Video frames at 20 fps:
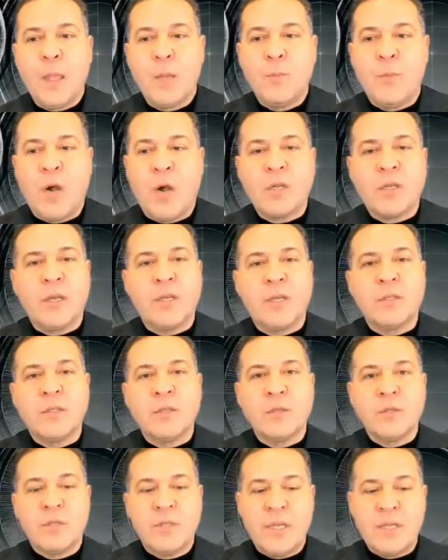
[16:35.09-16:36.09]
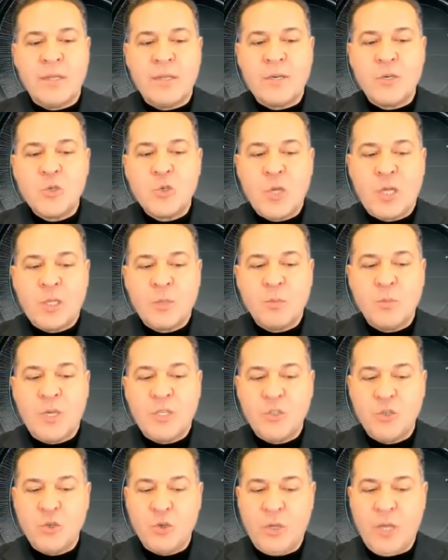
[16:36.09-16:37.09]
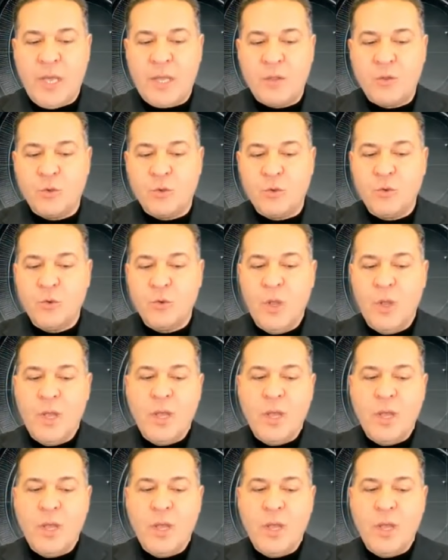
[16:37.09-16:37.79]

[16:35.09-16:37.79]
market, then there's not much you can do.